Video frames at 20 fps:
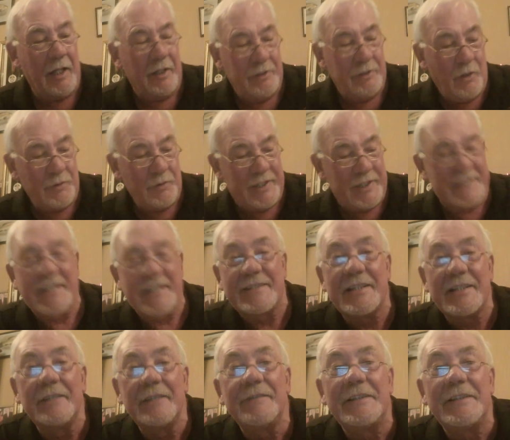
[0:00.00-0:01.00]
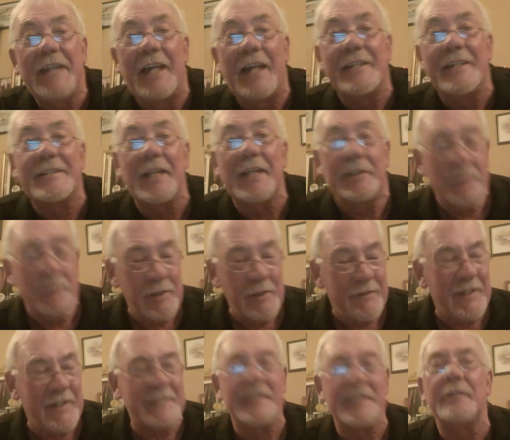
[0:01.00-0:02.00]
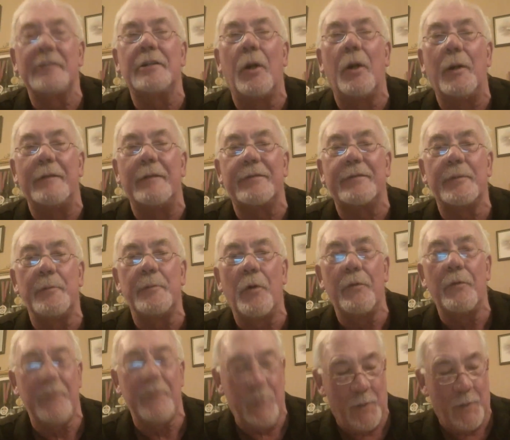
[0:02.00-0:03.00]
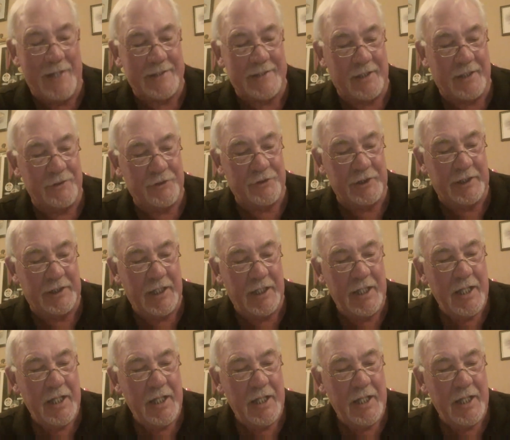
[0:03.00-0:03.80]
I noticed the Silver Days. I don't know if they're still going from over the West Country,